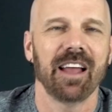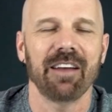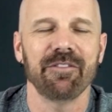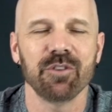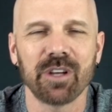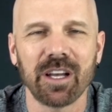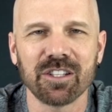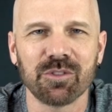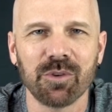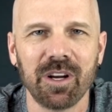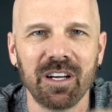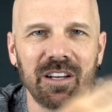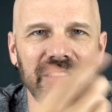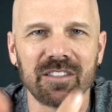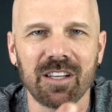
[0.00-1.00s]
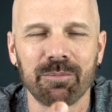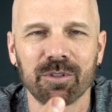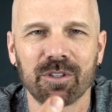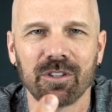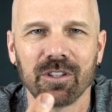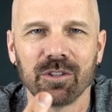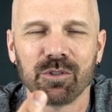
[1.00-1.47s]
Have you guys tried any of these
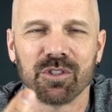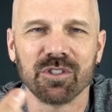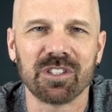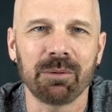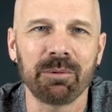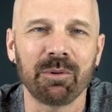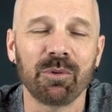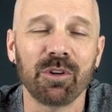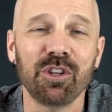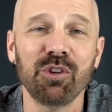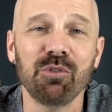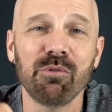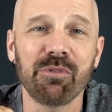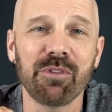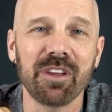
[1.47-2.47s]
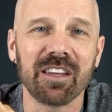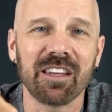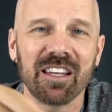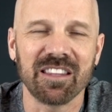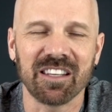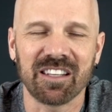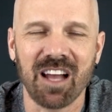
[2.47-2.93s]
optical illusions? Tell me what you
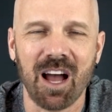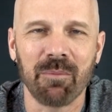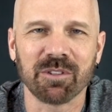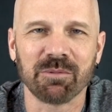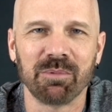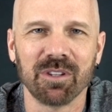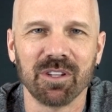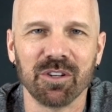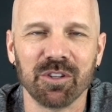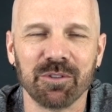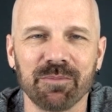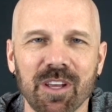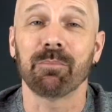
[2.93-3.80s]
think in the comments below.